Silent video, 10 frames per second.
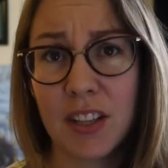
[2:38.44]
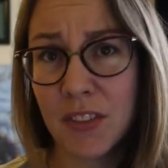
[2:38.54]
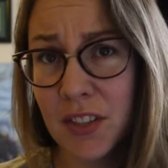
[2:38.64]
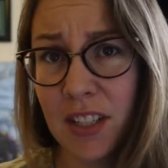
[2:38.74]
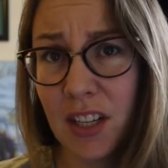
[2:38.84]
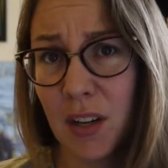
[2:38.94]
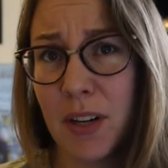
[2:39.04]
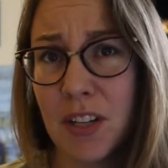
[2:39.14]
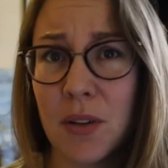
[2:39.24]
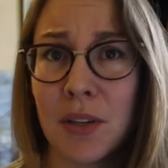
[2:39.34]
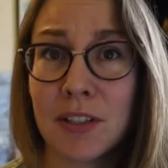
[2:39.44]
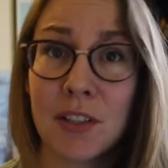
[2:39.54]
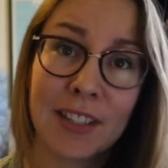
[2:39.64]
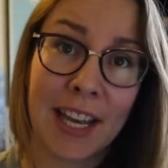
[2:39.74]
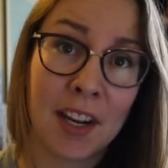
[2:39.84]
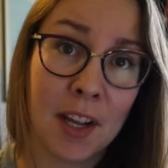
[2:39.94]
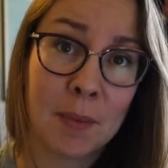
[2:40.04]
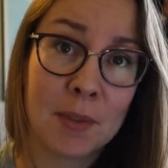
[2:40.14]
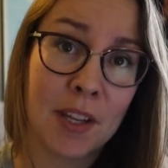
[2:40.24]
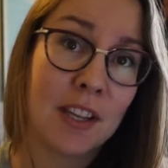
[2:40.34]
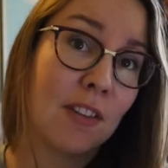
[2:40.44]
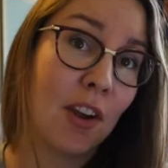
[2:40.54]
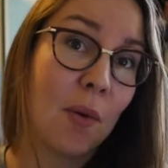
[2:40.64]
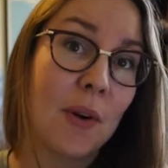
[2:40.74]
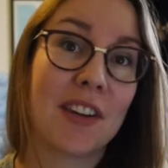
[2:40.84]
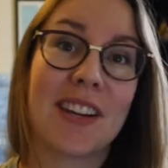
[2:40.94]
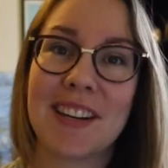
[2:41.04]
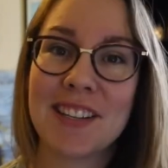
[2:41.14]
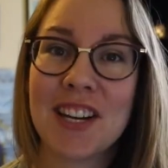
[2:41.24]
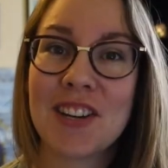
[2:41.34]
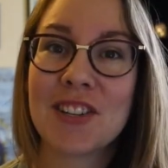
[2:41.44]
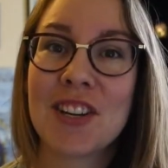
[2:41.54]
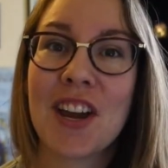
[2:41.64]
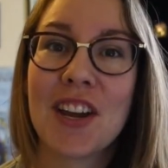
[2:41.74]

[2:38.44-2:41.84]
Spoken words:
the first thing you're going to want to do is look that up so that you know what you need to teach.